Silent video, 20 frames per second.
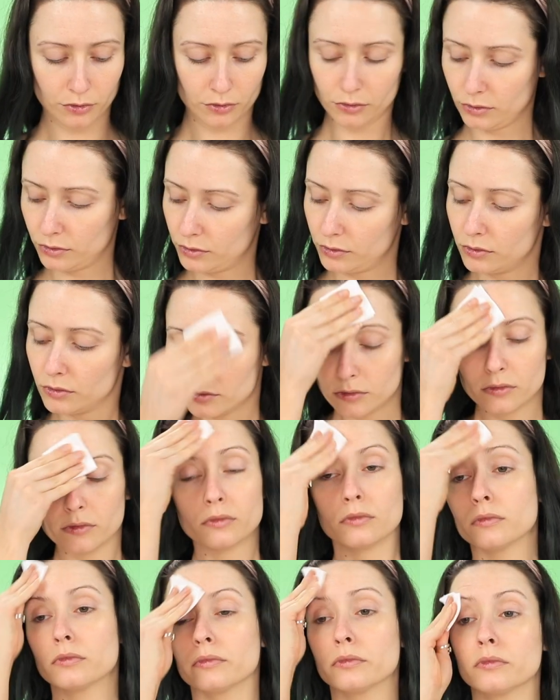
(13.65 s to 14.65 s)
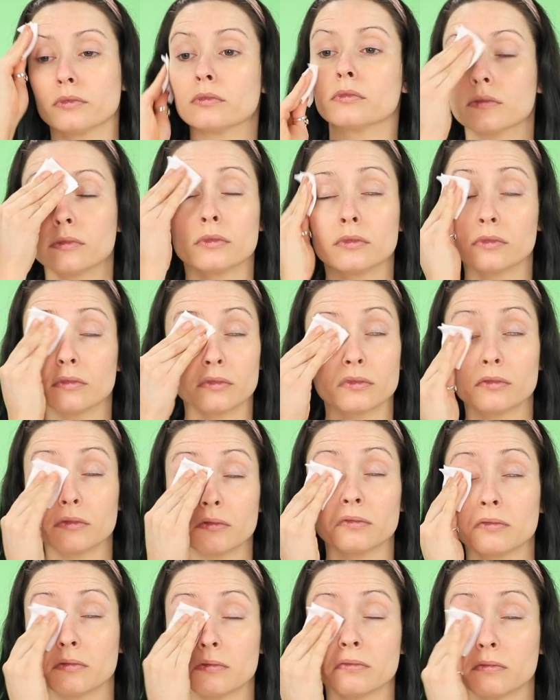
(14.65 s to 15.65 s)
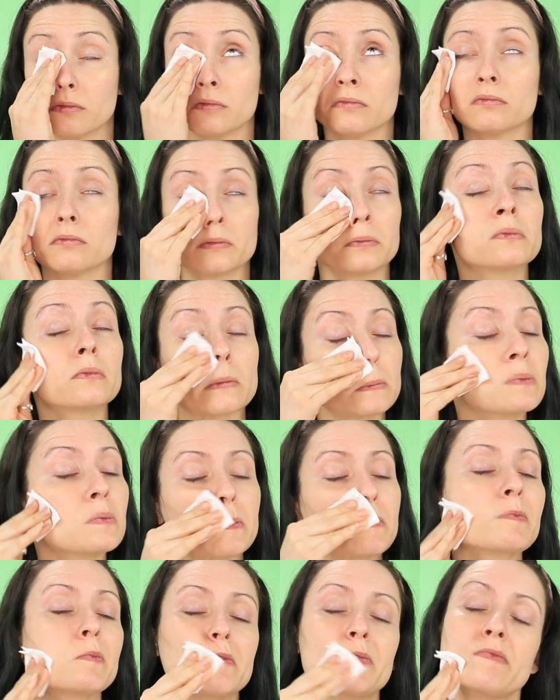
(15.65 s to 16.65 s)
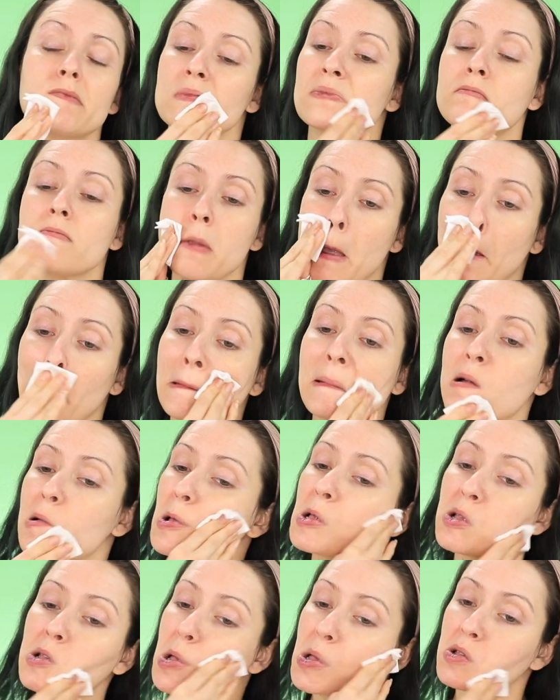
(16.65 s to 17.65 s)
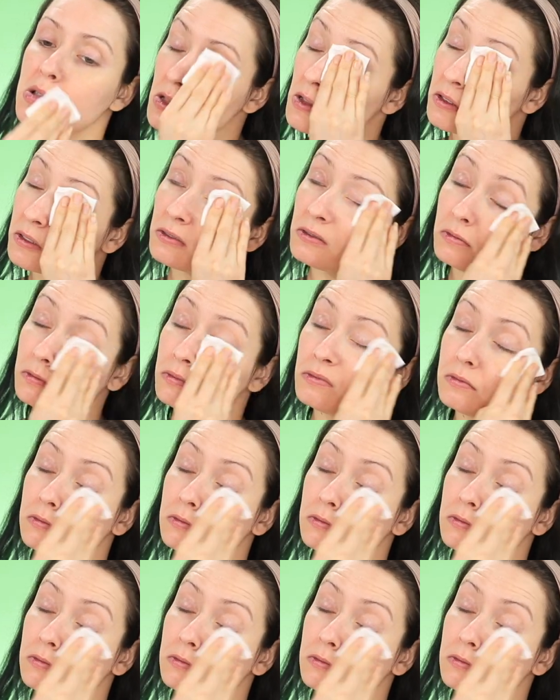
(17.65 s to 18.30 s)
and also I like to make sure that my brows are nice and damp when I know that I'm going in with a glue